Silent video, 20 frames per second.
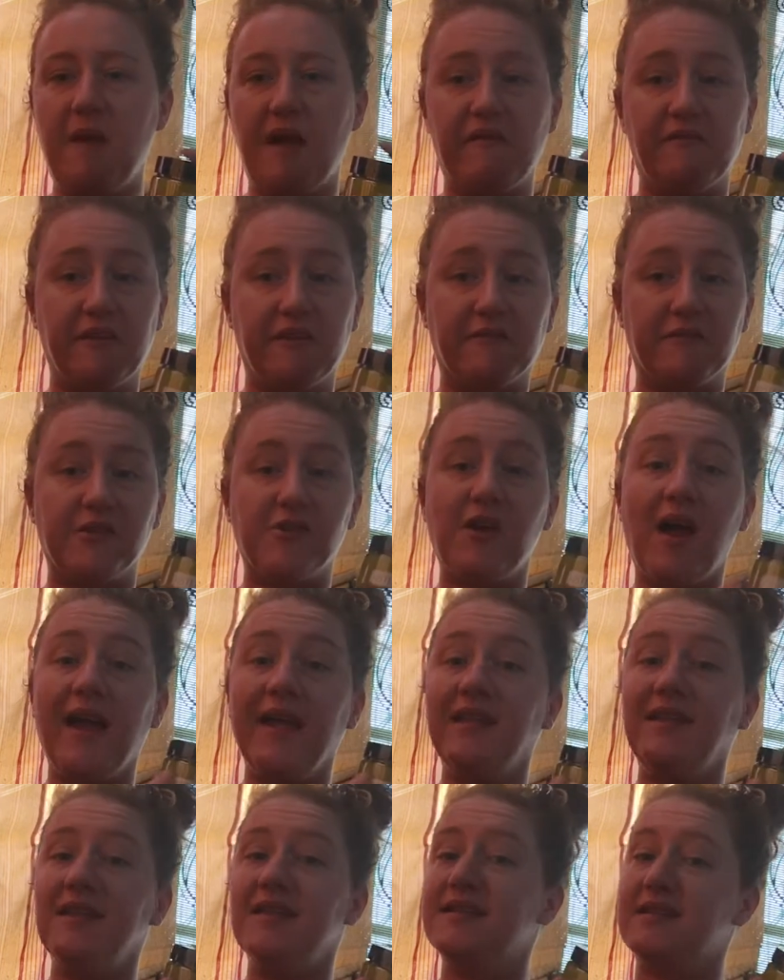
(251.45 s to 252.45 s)
I've never
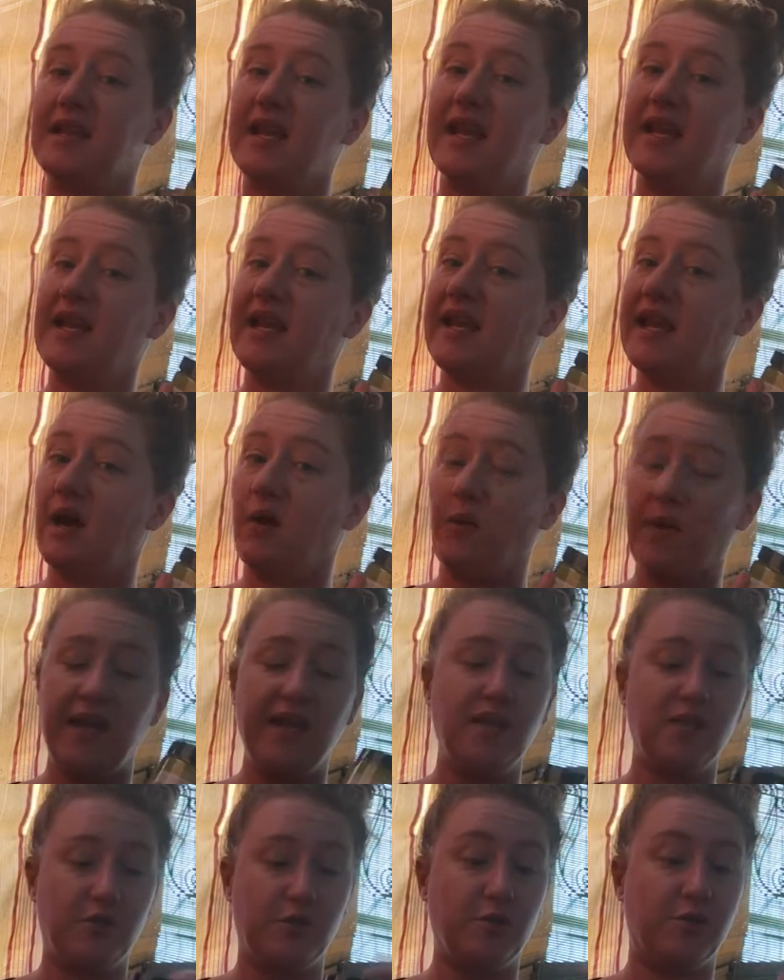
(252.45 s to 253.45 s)
tried this, and I cannot
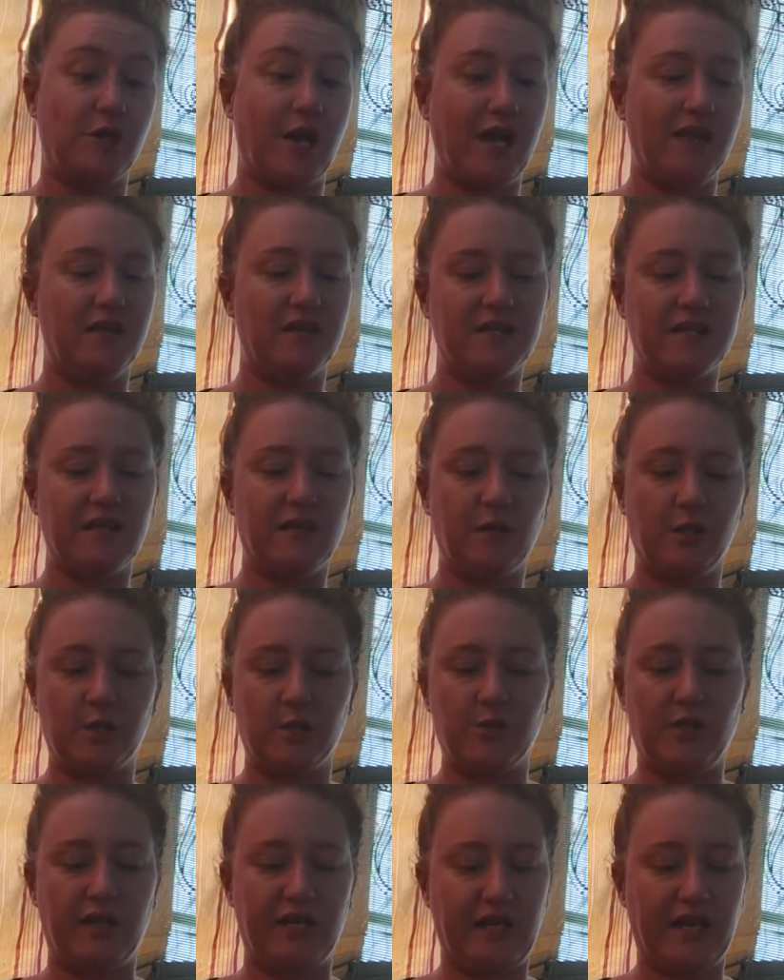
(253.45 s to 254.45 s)
wait to try this. It
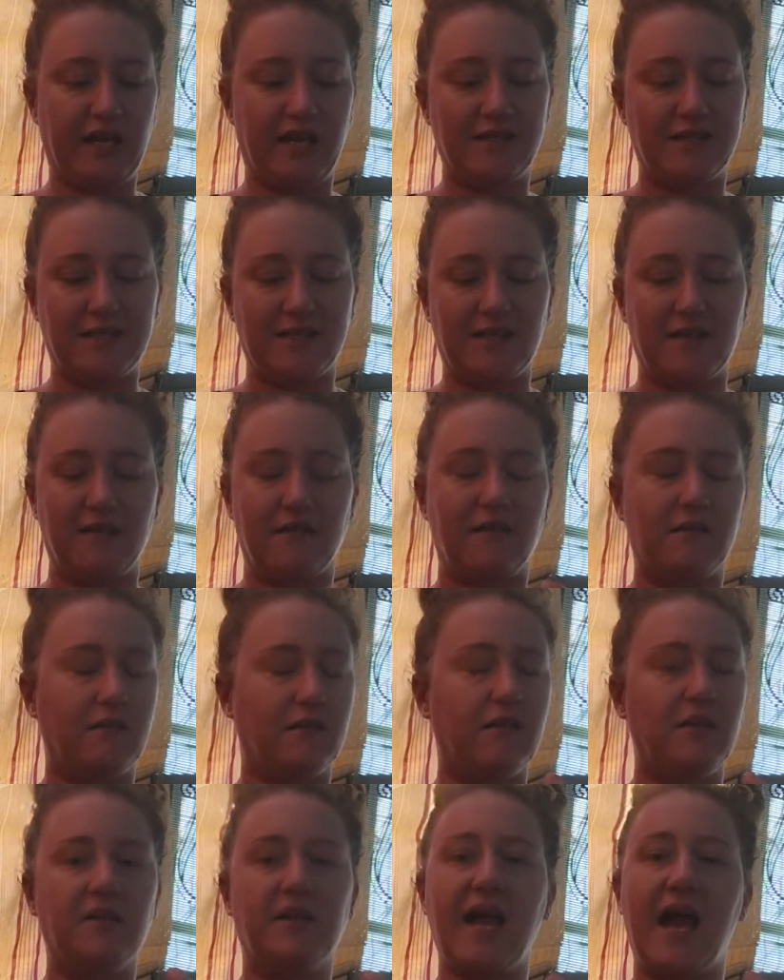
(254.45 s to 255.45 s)
looks really nice, and
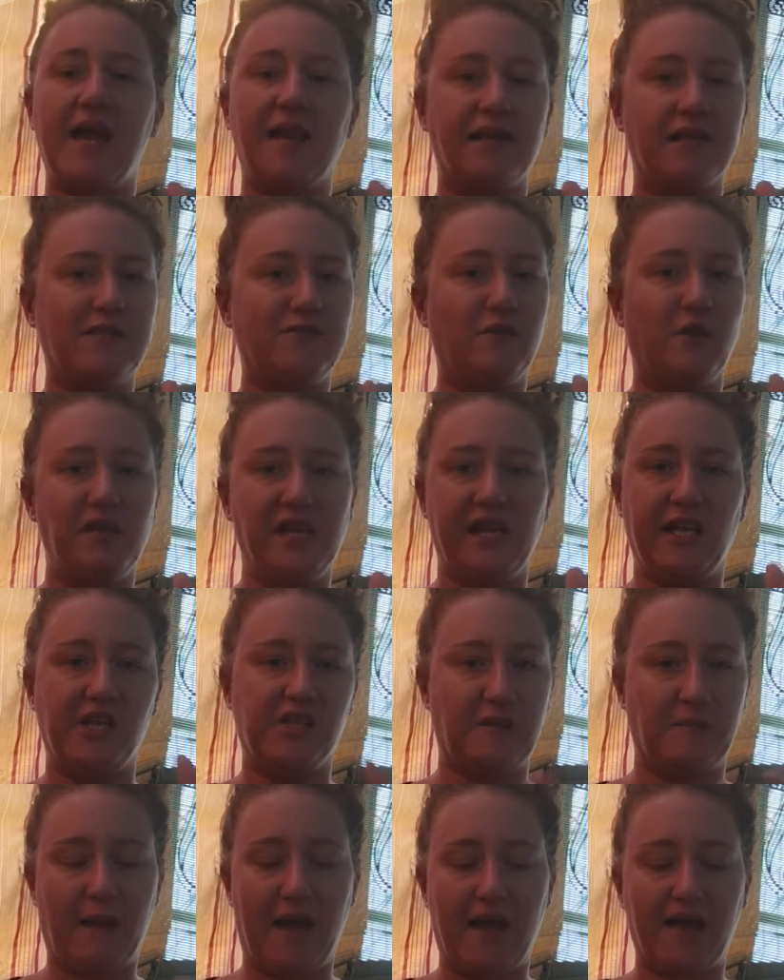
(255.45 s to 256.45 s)
you gotta
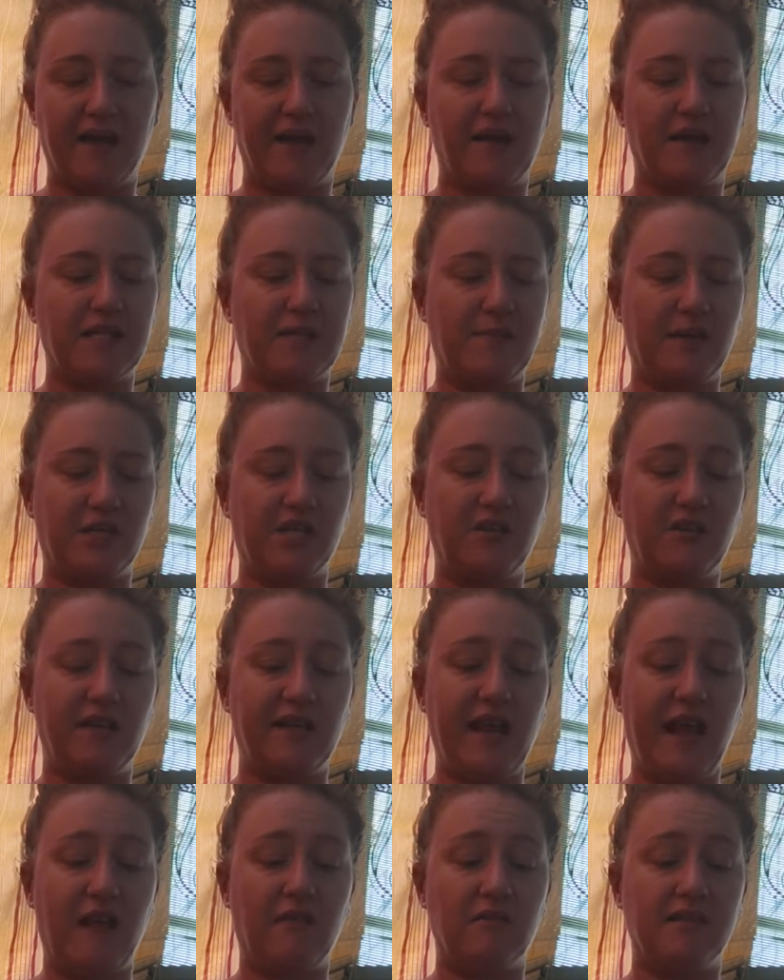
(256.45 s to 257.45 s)
exfoliate your body, and especially
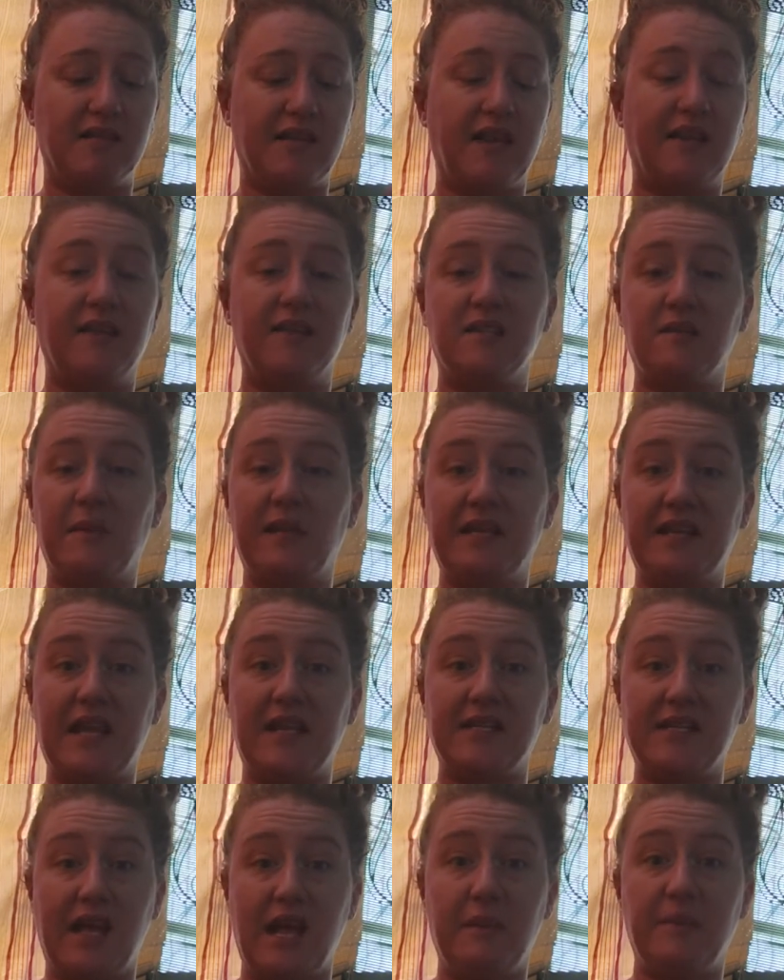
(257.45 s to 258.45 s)
now it's getting to be
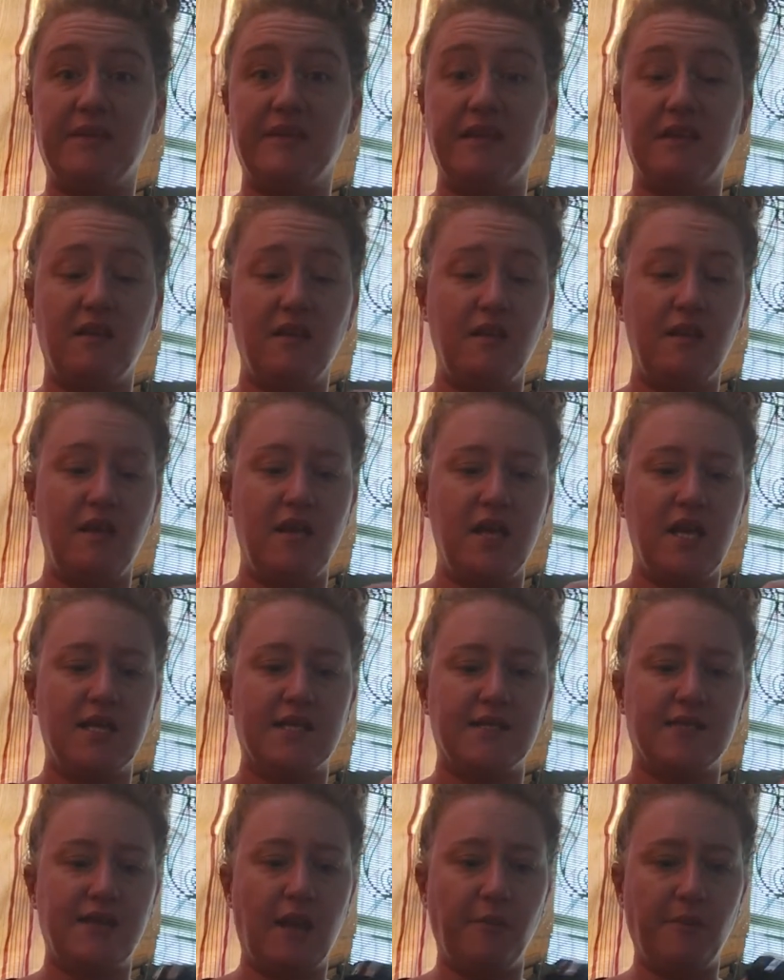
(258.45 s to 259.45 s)
that time of the
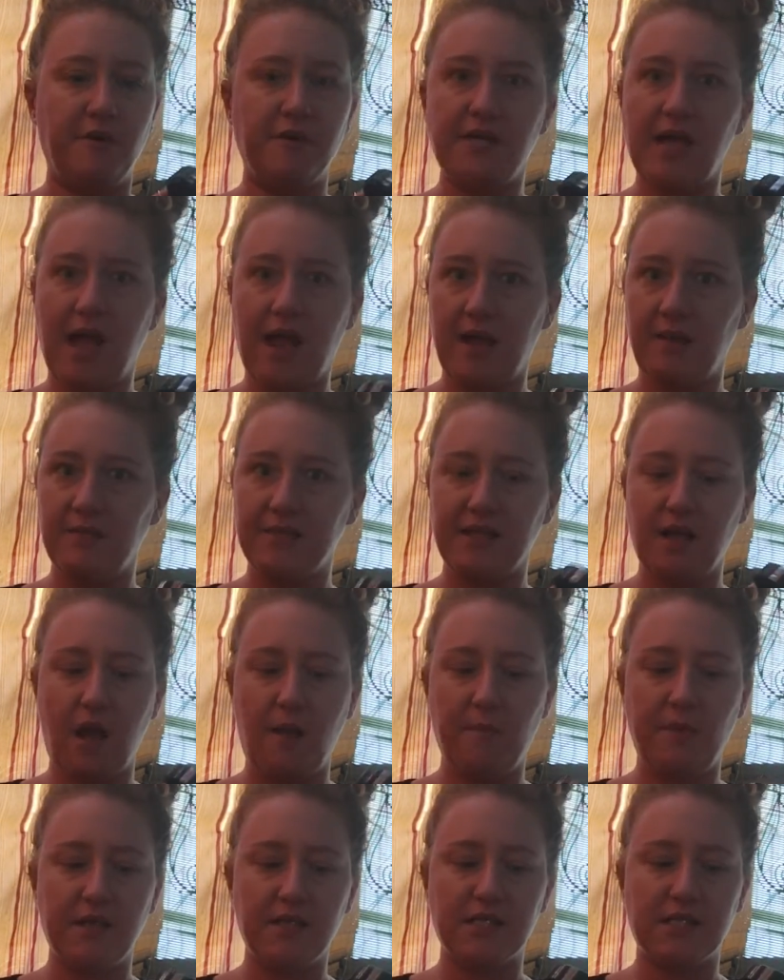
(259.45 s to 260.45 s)
summertime's
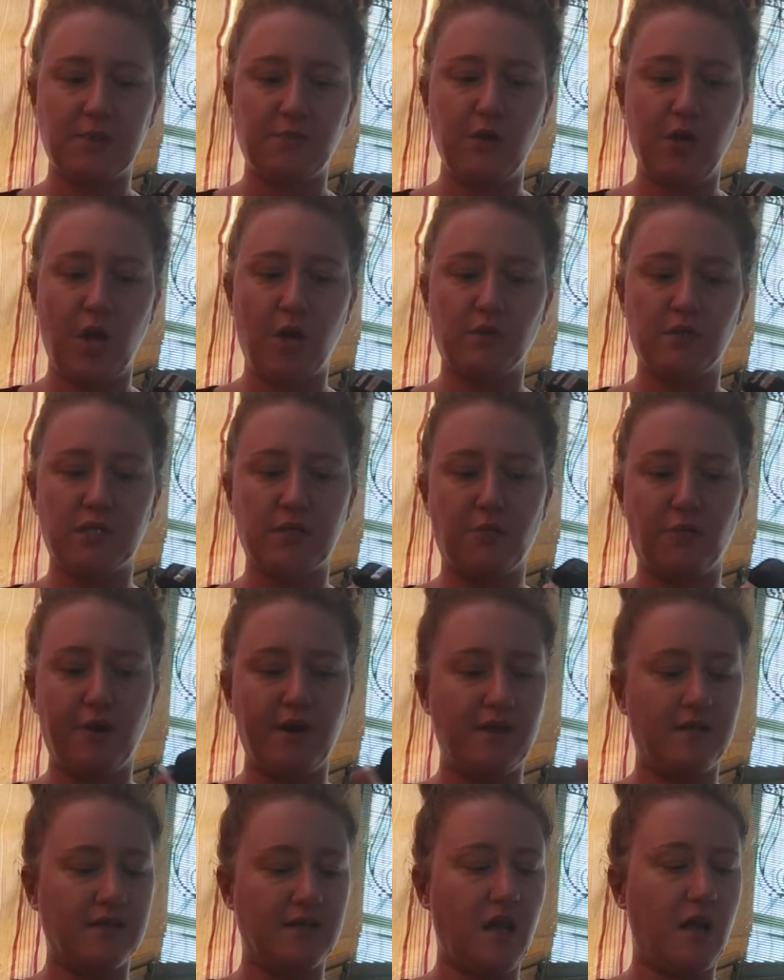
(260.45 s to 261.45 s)
coming, you know,
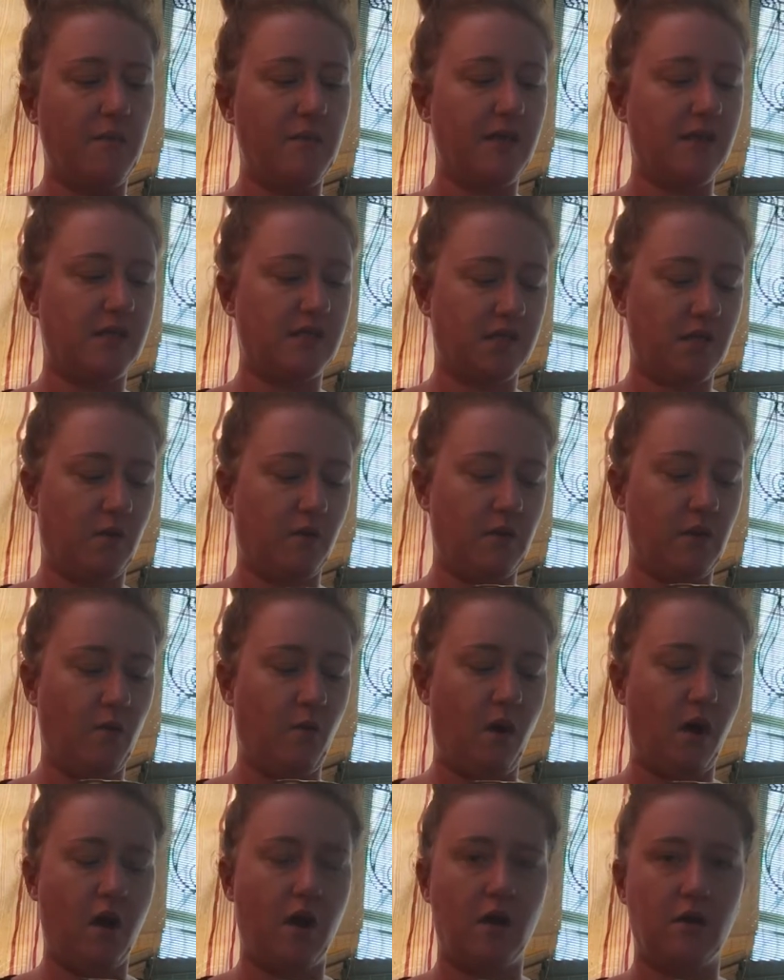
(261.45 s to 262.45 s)
spring's coming, so we
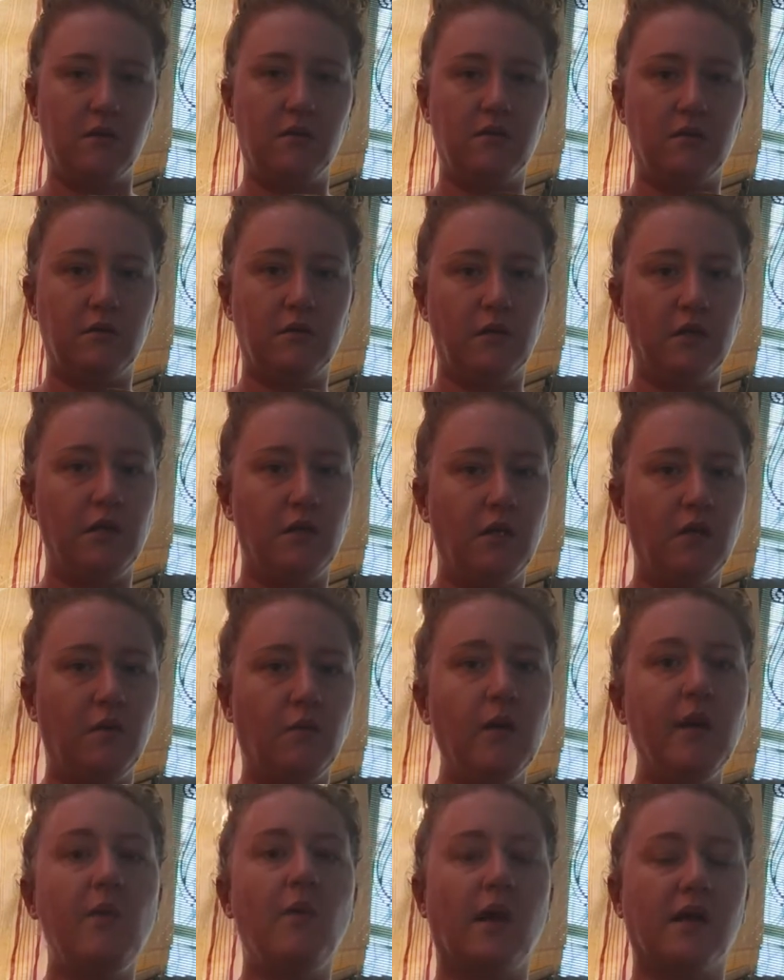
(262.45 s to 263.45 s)
want
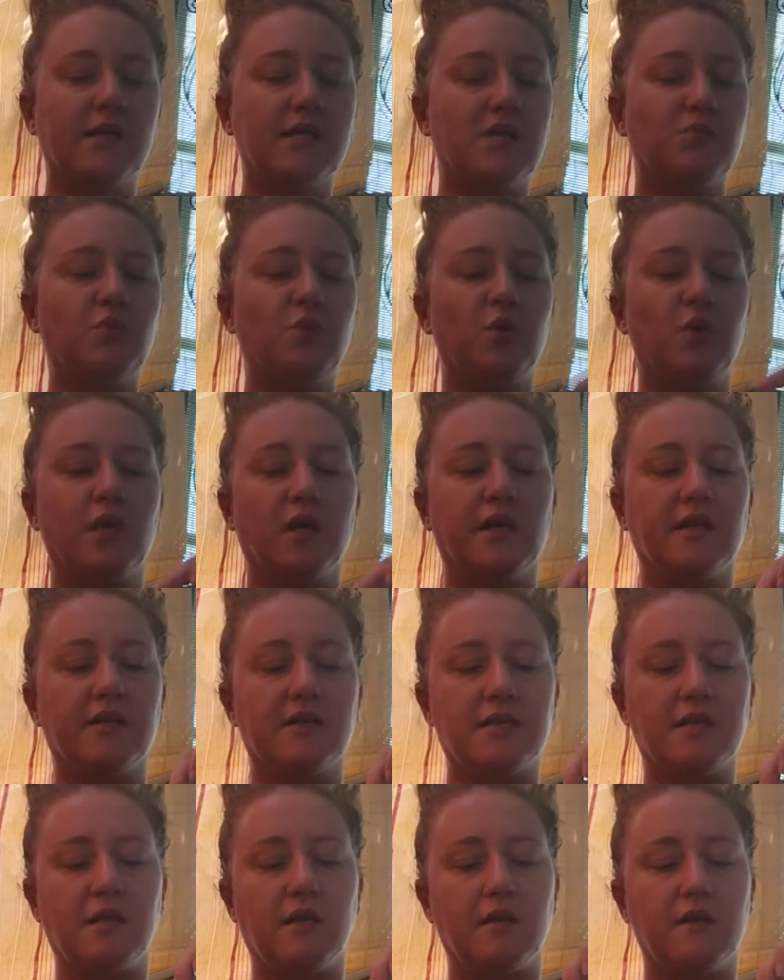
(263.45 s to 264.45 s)
smooth looking
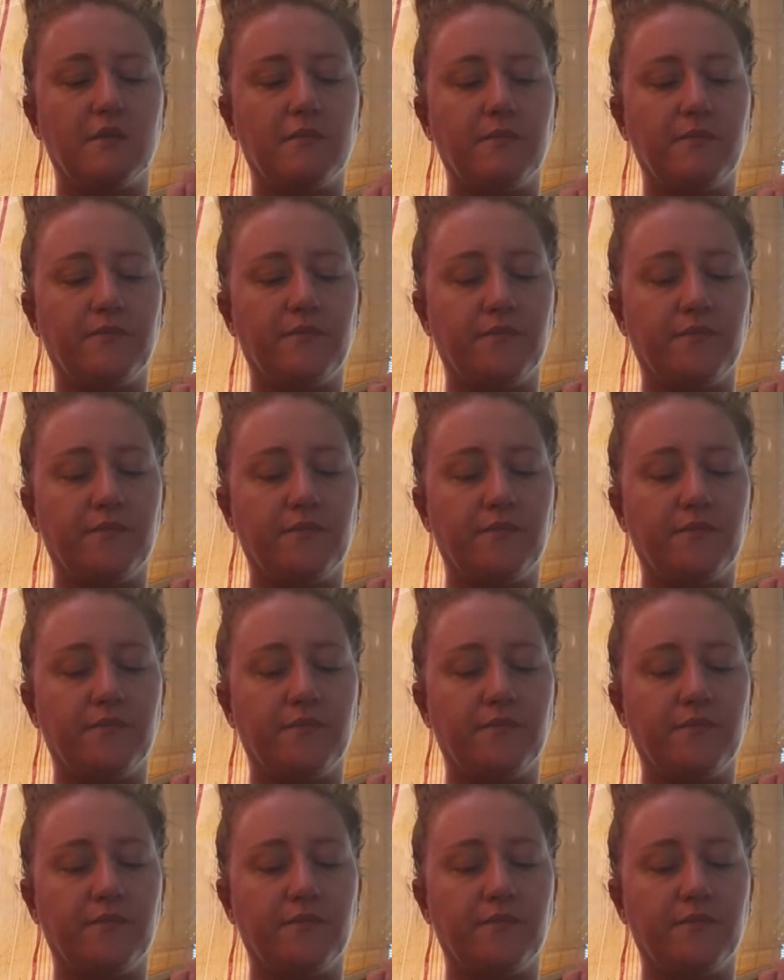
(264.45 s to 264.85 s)
skin.